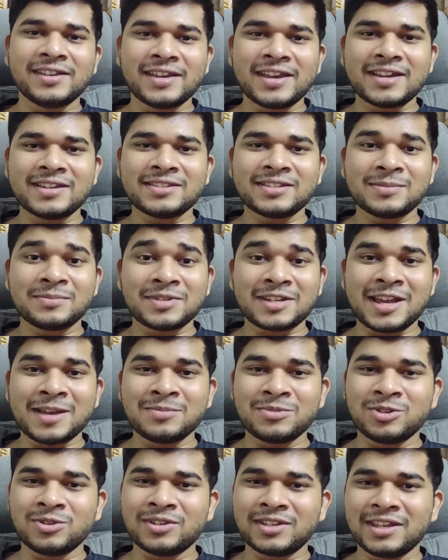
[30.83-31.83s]
get some
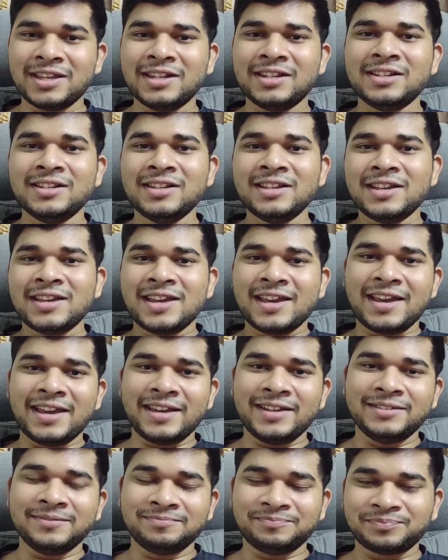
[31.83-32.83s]
time to kill,
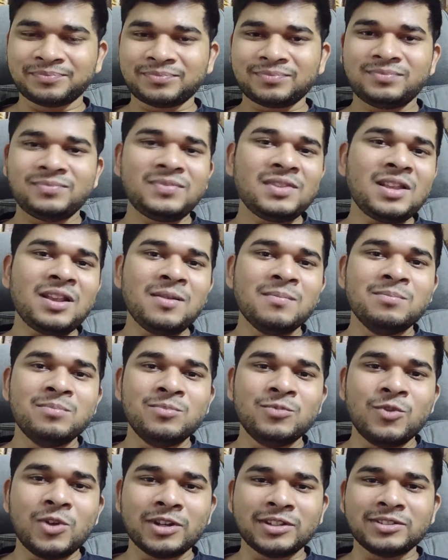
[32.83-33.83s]
and
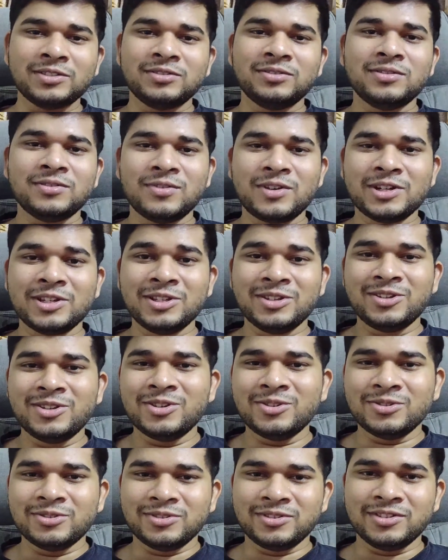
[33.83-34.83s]
what
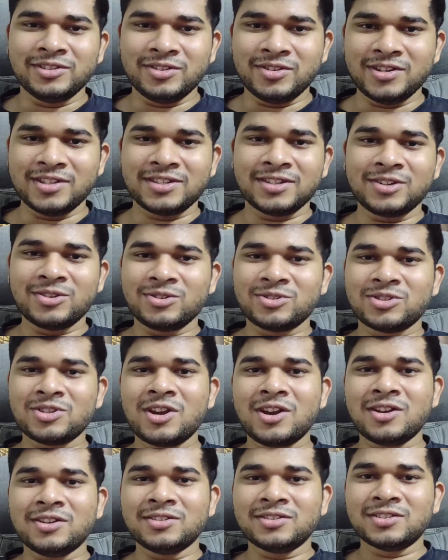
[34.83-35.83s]
do? You listen to
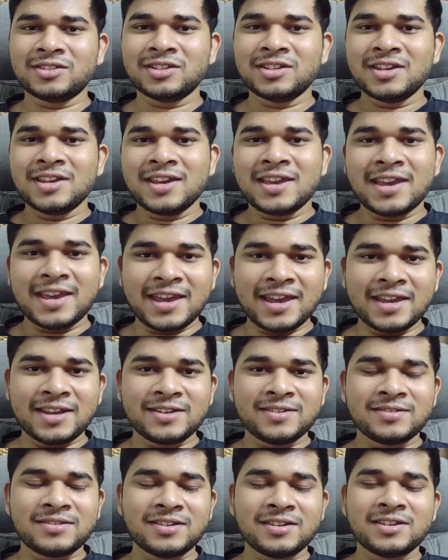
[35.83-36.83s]
songs
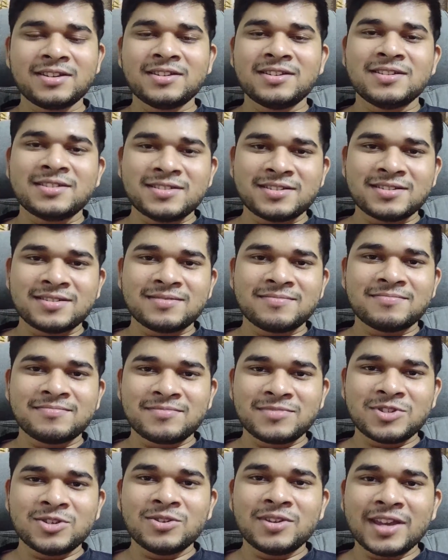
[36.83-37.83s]
and
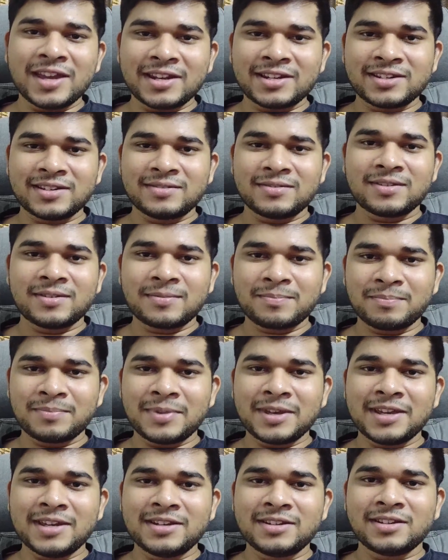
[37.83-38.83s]
you get
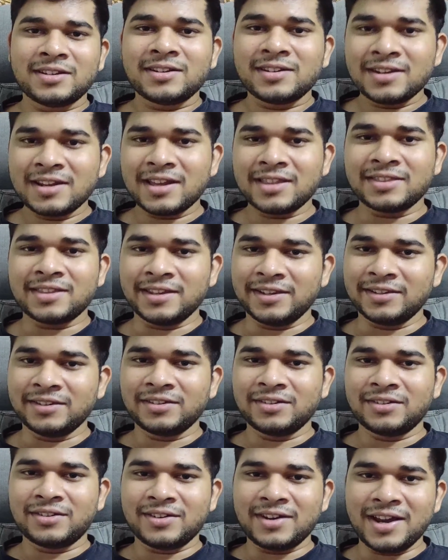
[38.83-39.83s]
paid
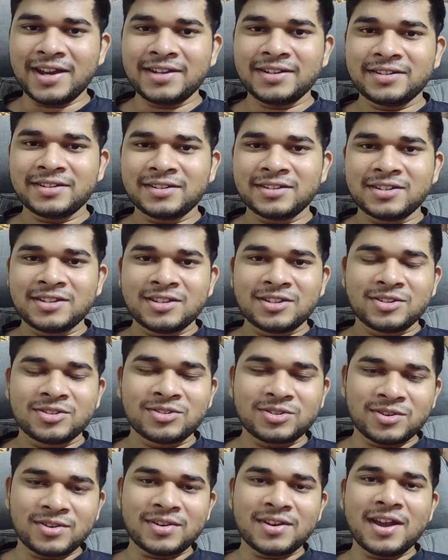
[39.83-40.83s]
nothing, right?
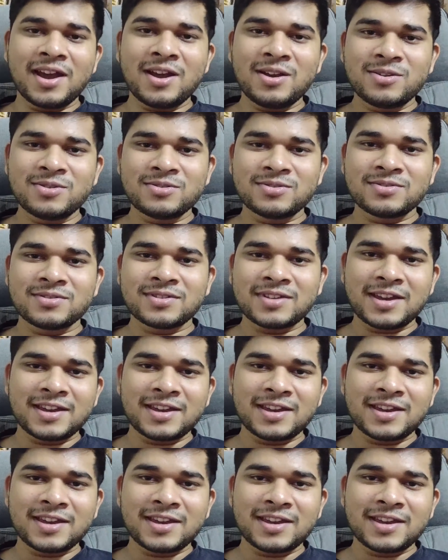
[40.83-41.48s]
So now